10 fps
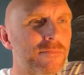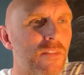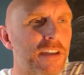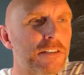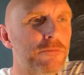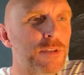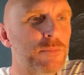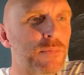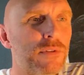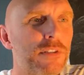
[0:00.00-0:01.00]
Negative
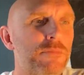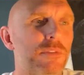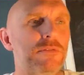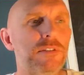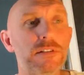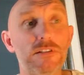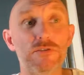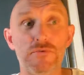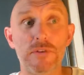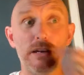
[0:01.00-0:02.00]
people leave me
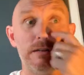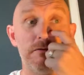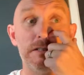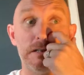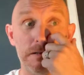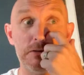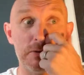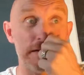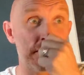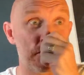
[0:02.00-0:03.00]
feeling drained, physically
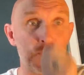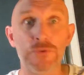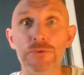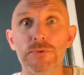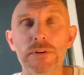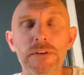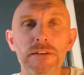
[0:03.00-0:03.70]
drained. That's true.